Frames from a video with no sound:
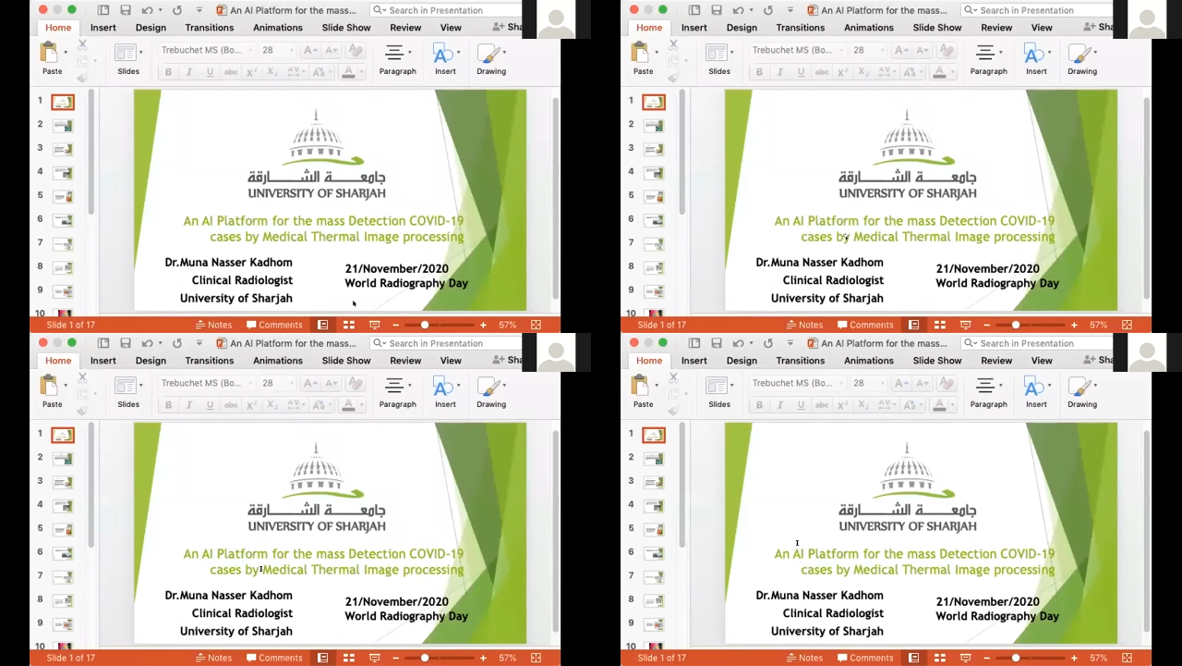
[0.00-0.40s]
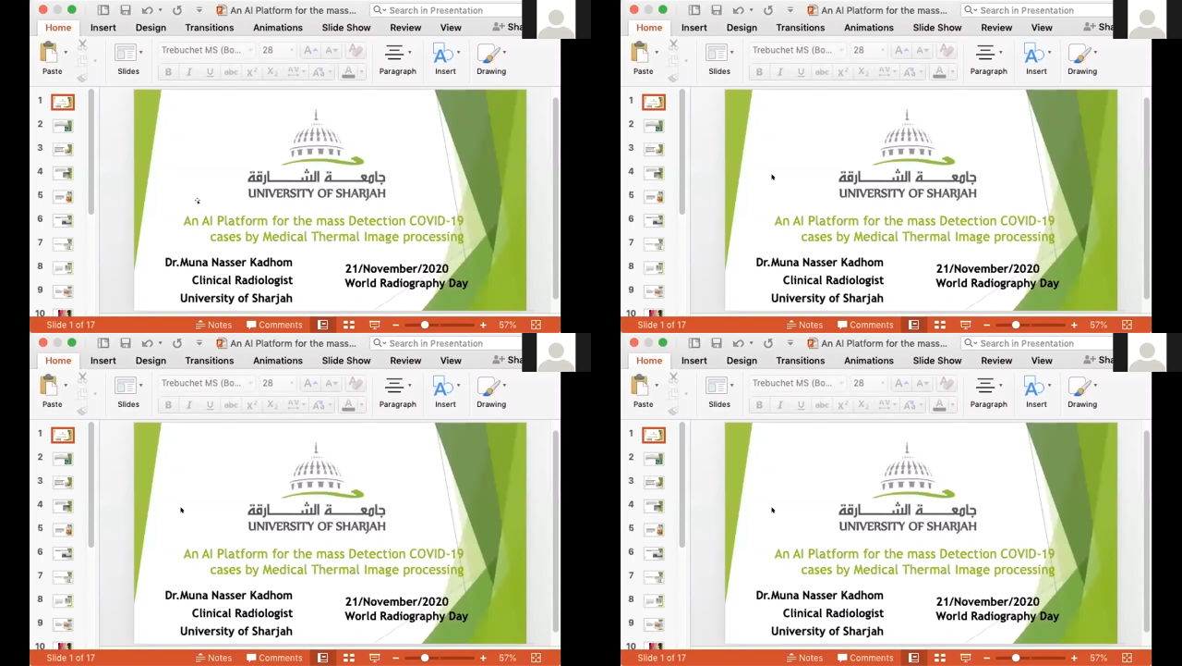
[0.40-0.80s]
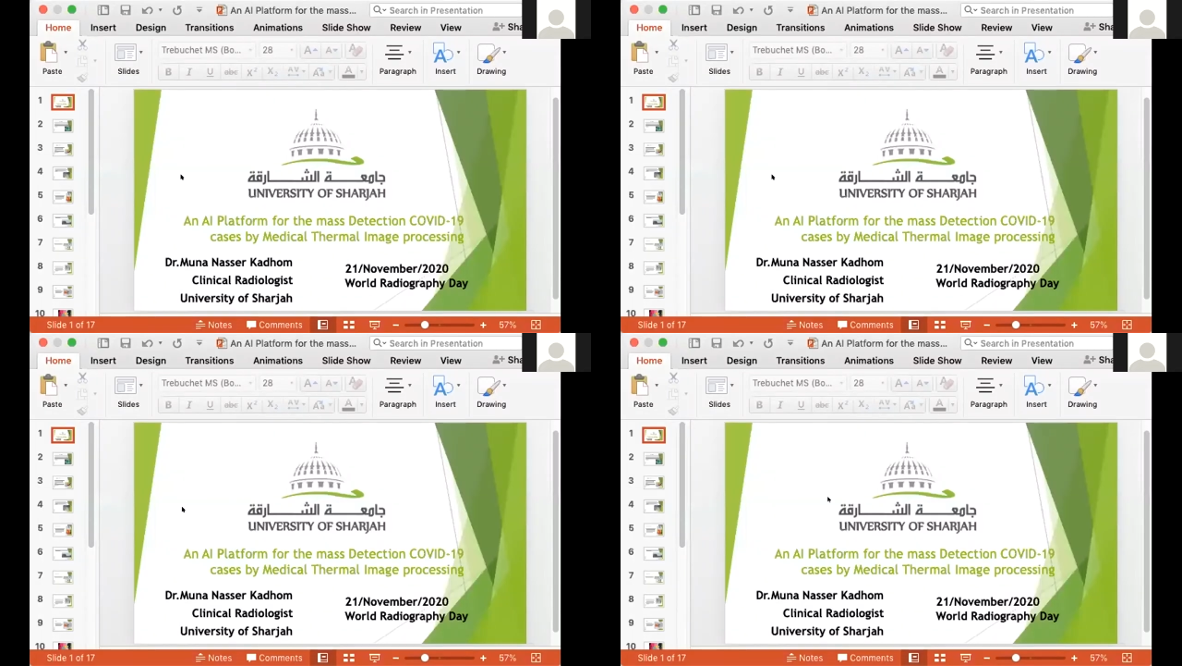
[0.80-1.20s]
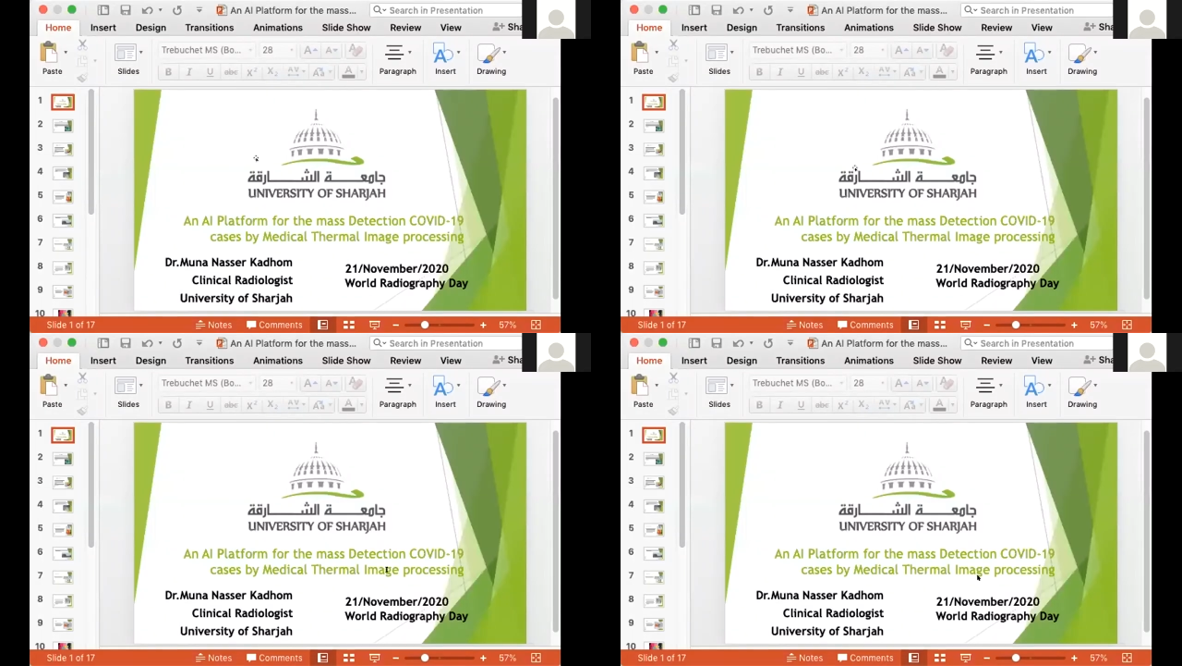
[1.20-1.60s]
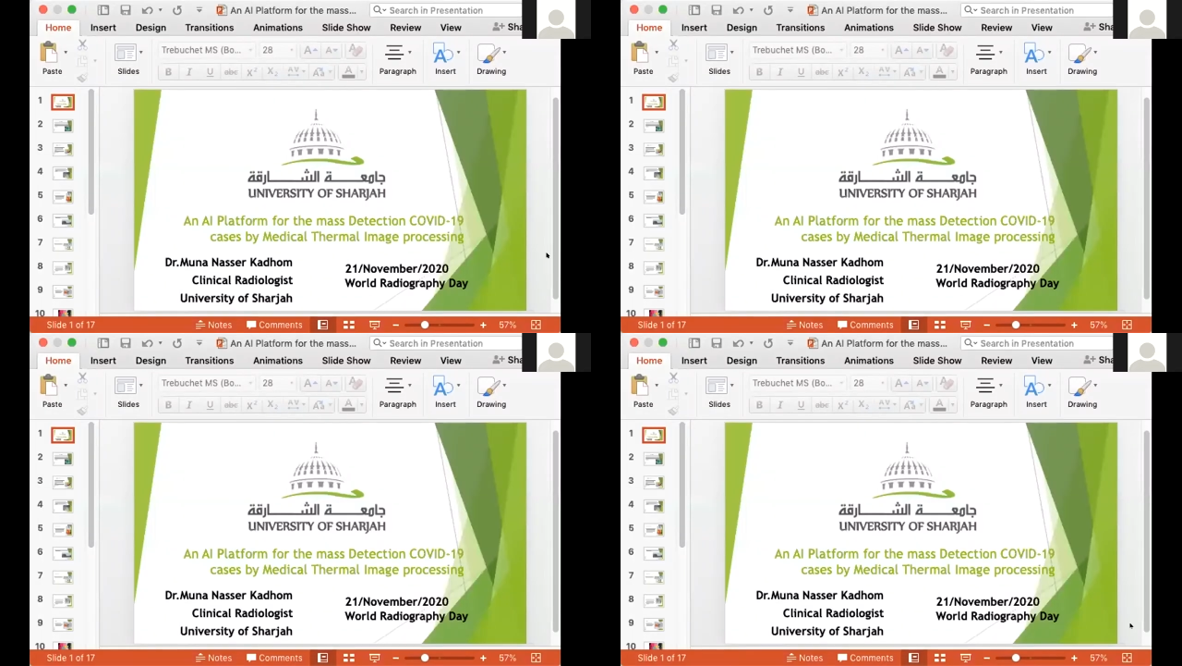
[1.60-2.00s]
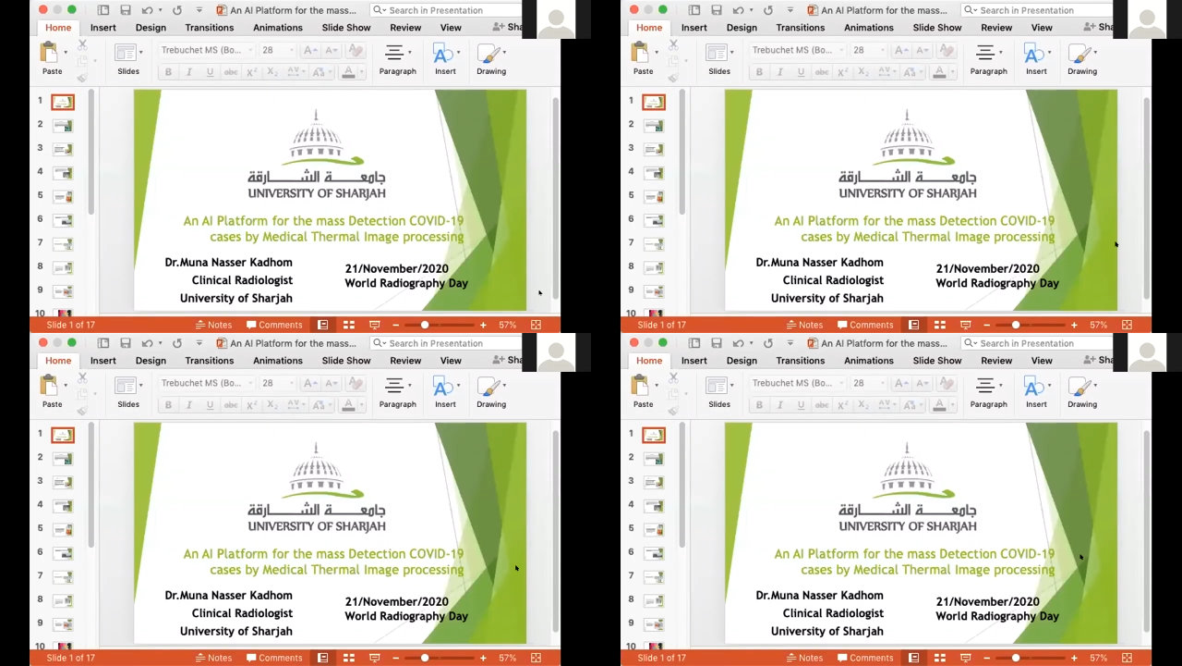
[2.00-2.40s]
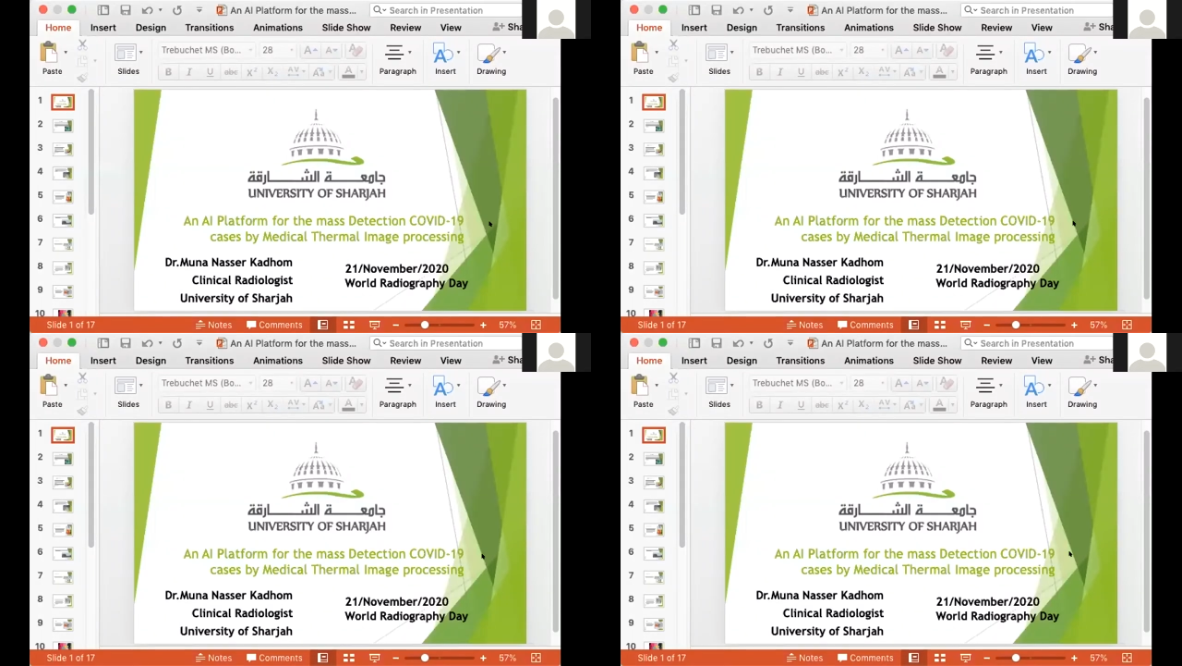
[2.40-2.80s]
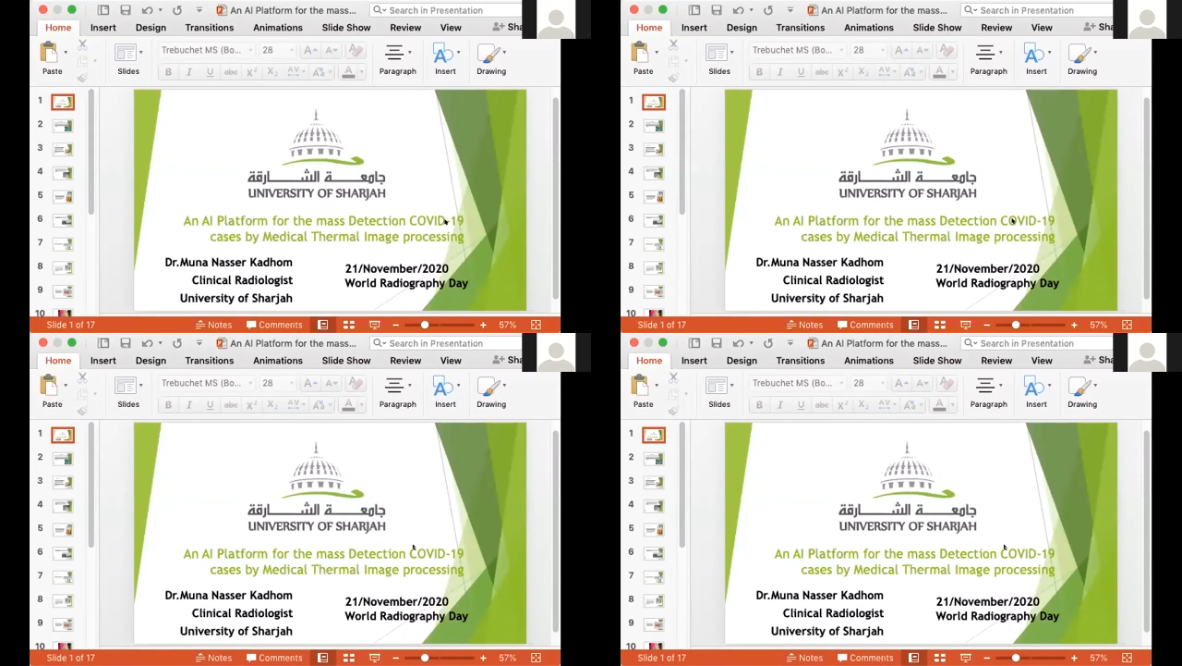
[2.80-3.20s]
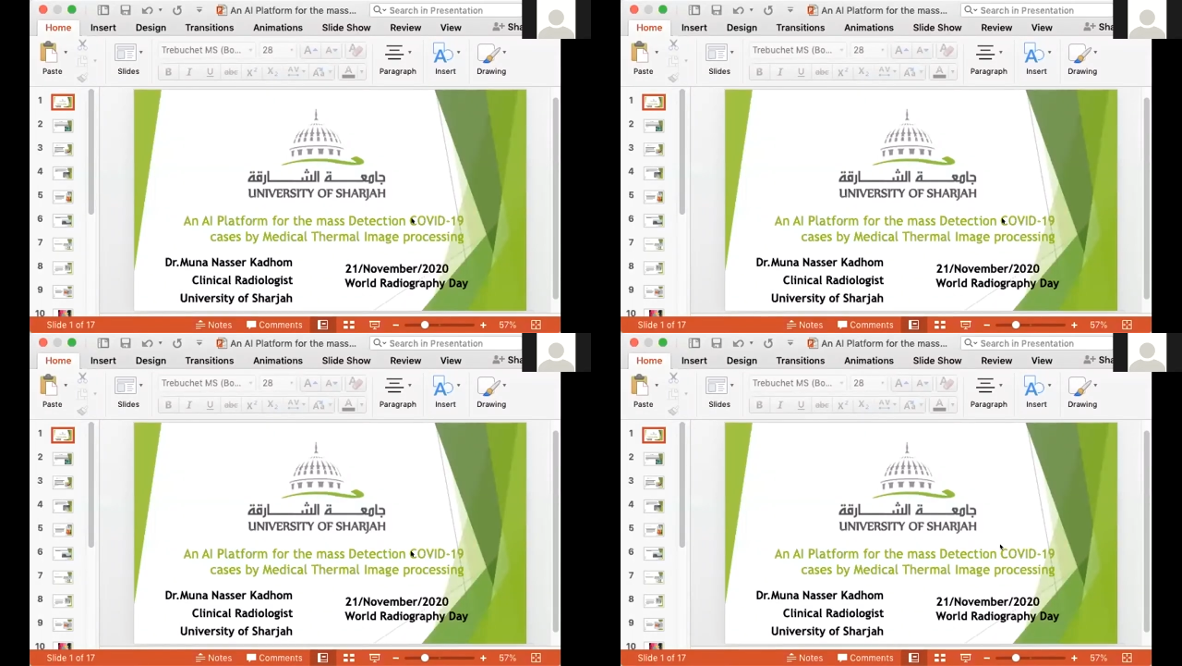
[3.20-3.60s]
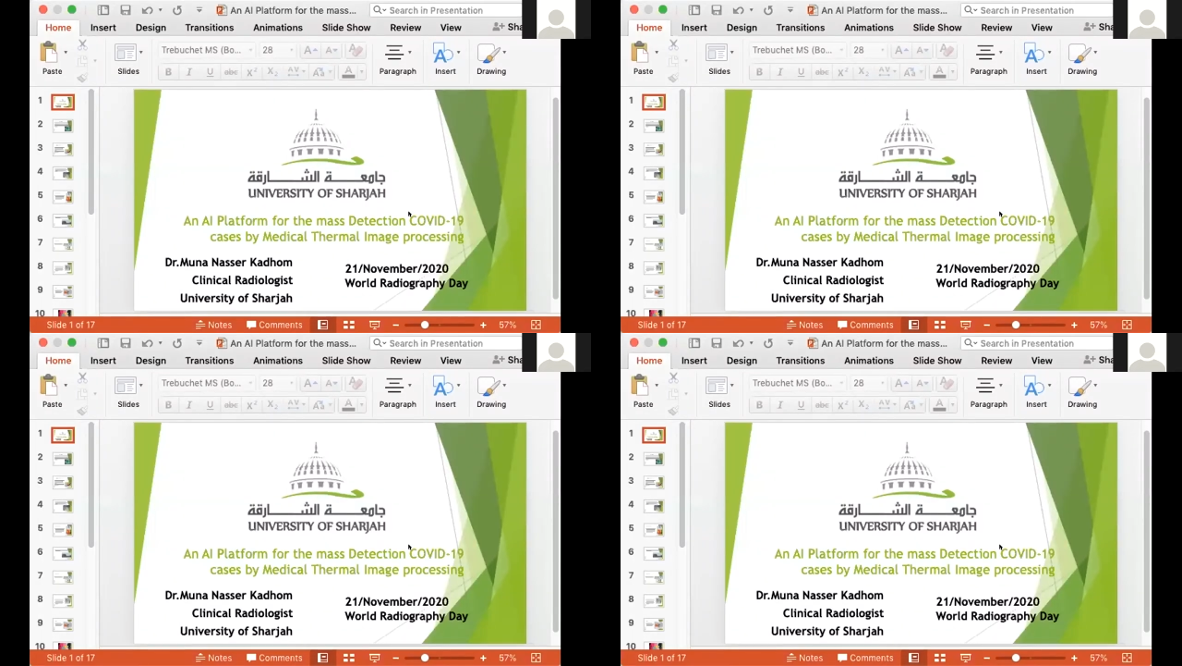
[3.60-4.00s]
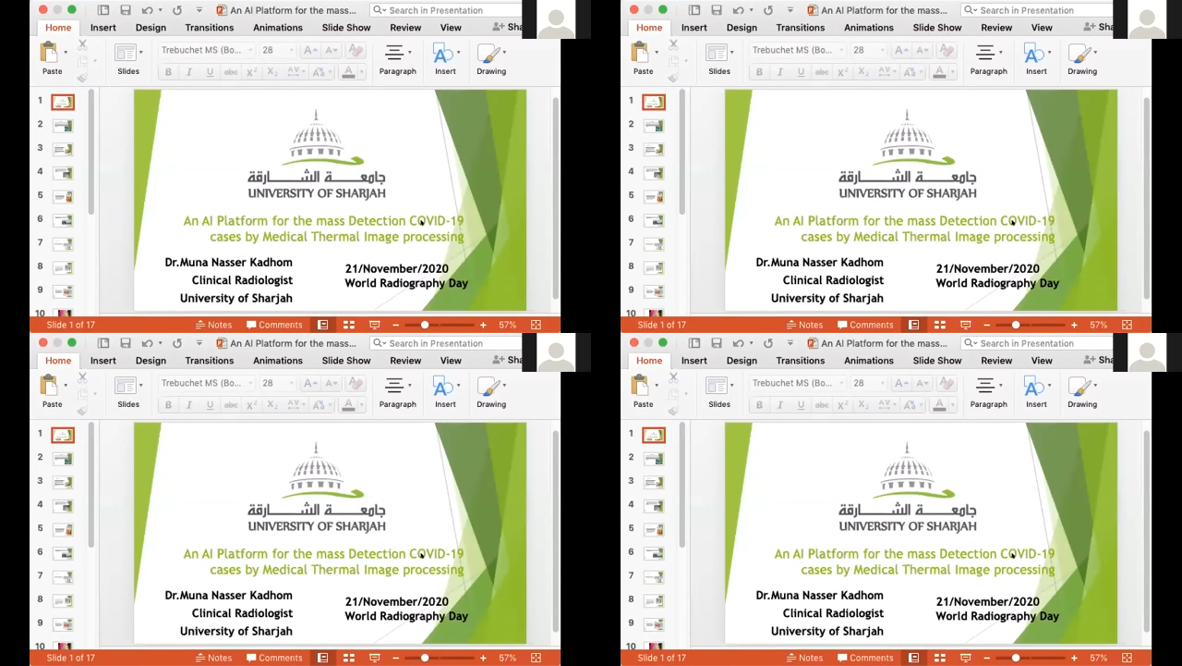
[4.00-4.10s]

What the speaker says: No face is visible, so there are no lips to read.